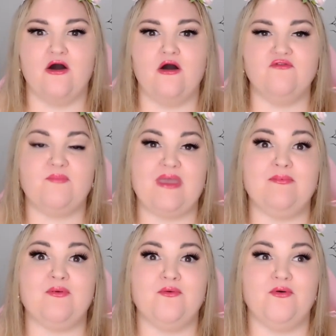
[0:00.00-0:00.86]
of
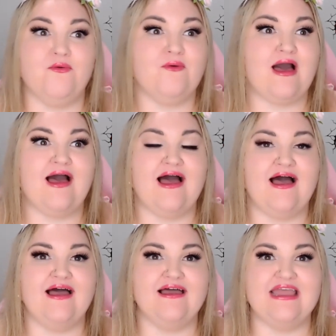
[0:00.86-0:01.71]
people who
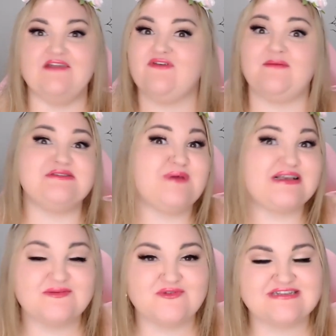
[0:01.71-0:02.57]
are in a famous
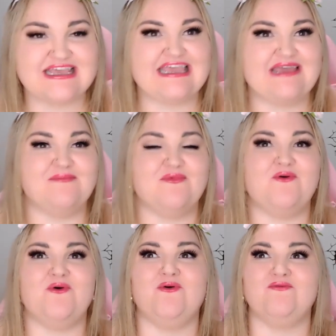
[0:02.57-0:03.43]
basketball team
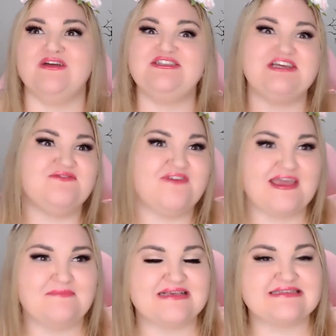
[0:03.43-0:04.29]
or rich and
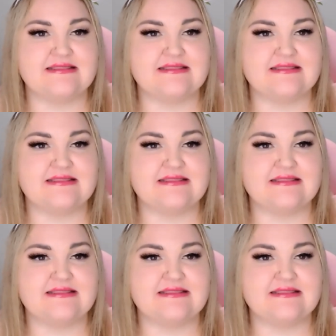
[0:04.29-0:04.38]
famous.